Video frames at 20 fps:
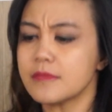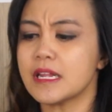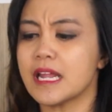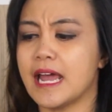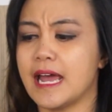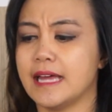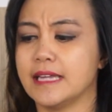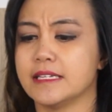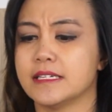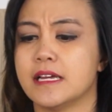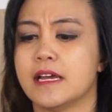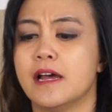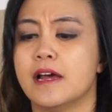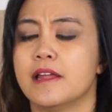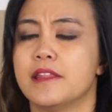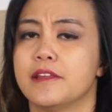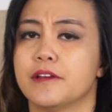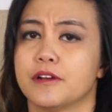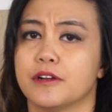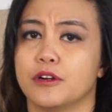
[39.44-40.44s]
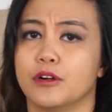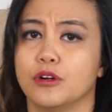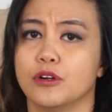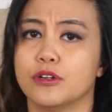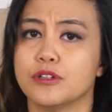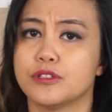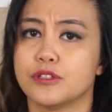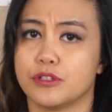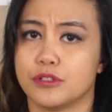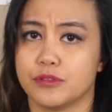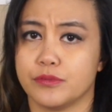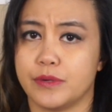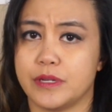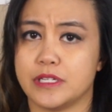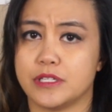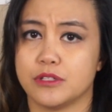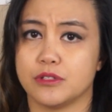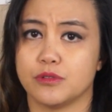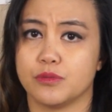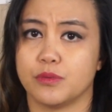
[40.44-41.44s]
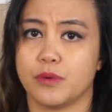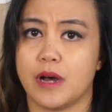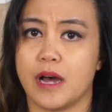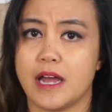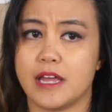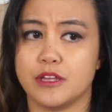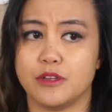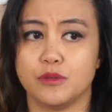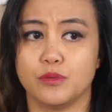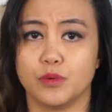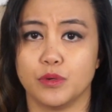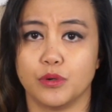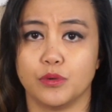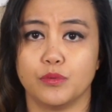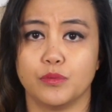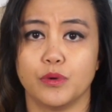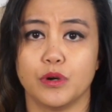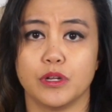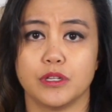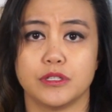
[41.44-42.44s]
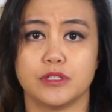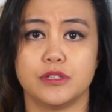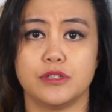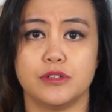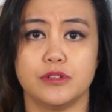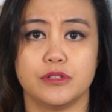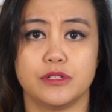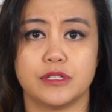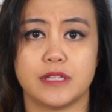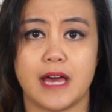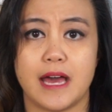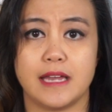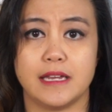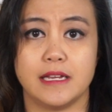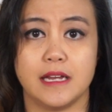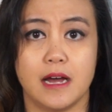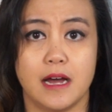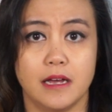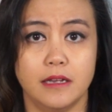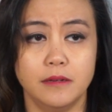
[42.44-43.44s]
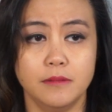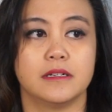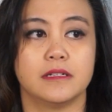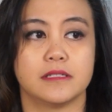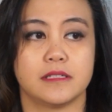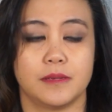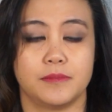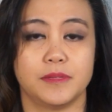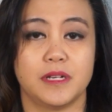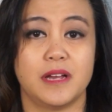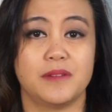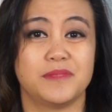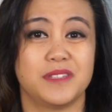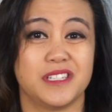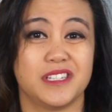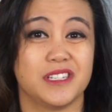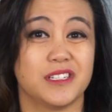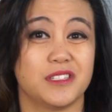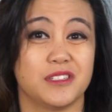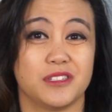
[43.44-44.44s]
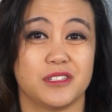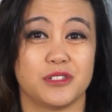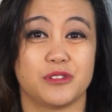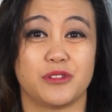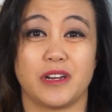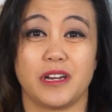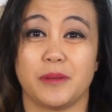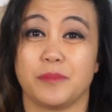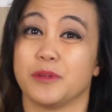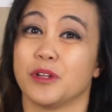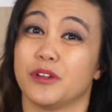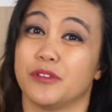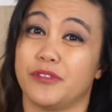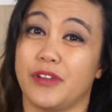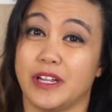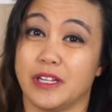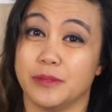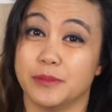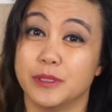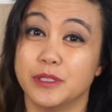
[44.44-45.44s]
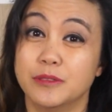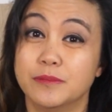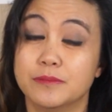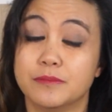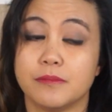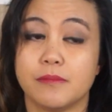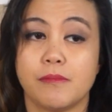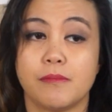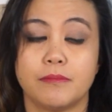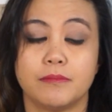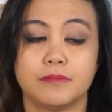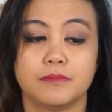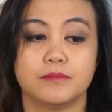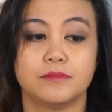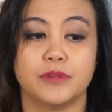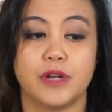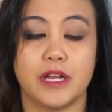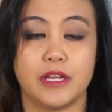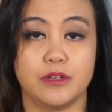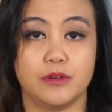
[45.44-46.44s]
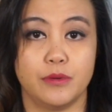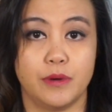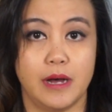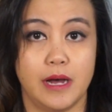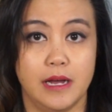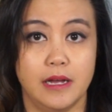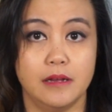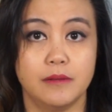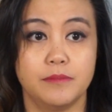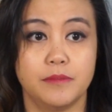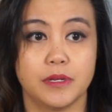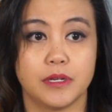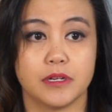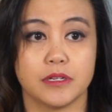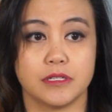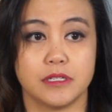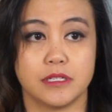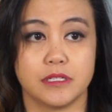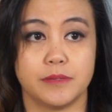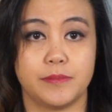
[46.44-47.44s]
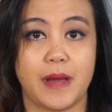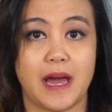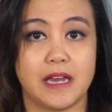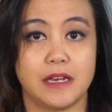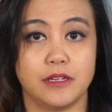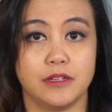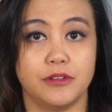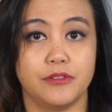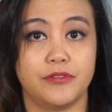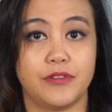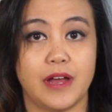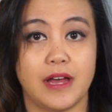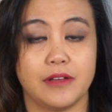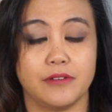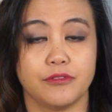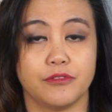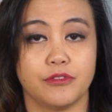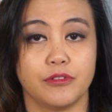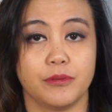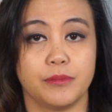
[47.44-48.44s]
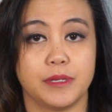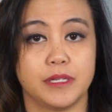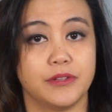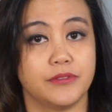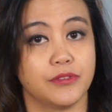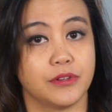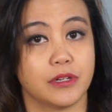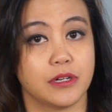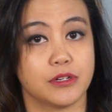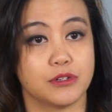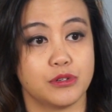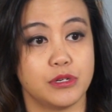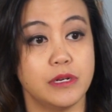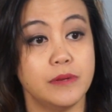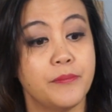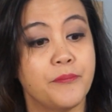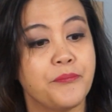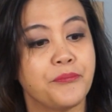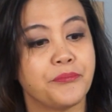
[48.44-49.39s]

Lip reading: And there are all sorts of reasons why you wouldn't want to use that yarn. Sometimes it's just straight up not available where you are because it's a pattern you found from a different country.